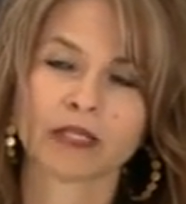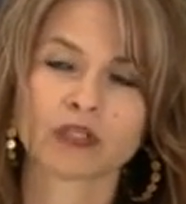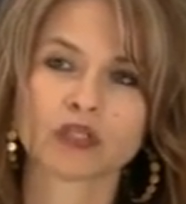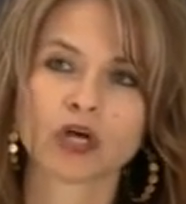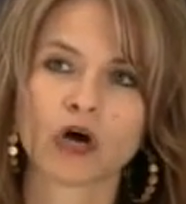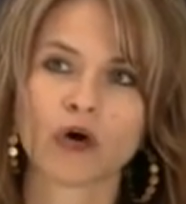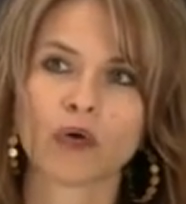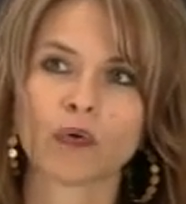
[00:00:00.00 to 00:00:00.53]

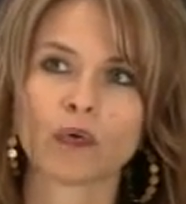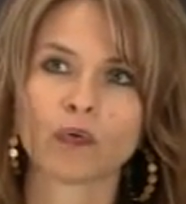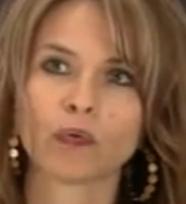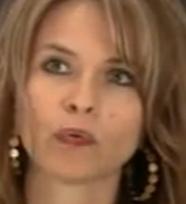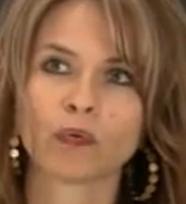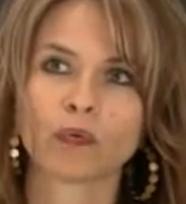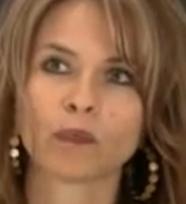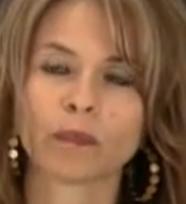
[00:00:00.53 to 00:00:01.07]
So
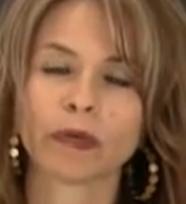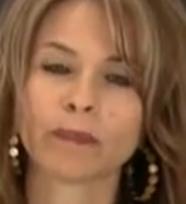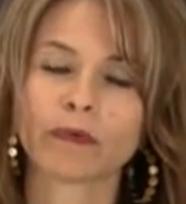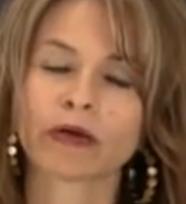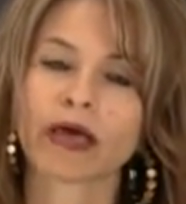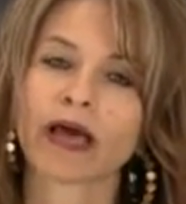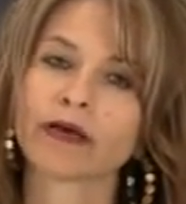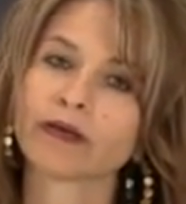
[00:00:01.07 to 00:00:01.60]

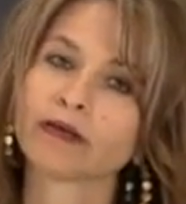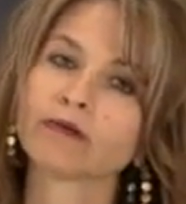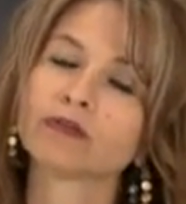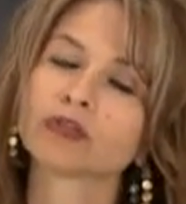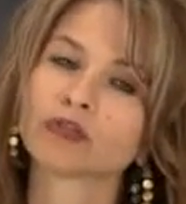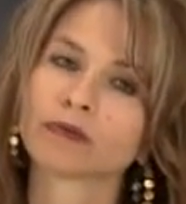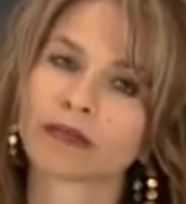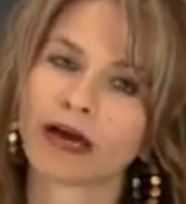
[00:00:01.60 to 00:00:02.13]
people can't
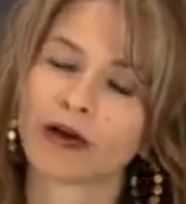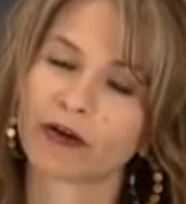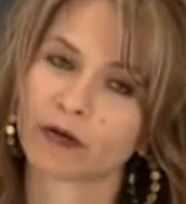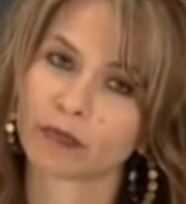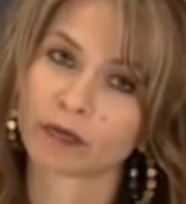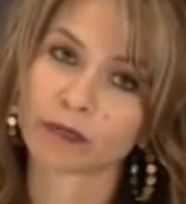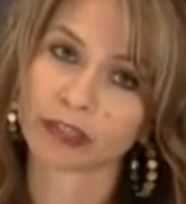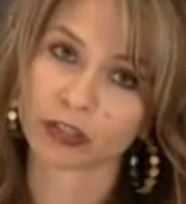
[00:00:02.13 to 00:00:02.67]
use you without your
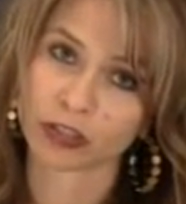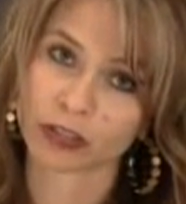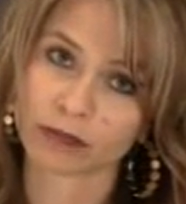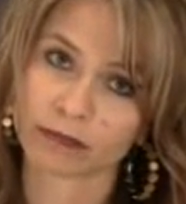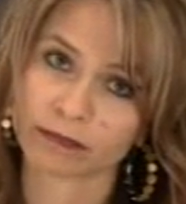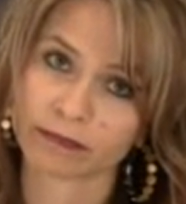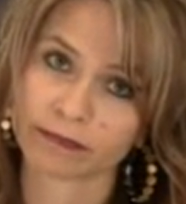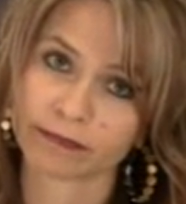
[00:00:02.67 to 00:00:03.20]
permission.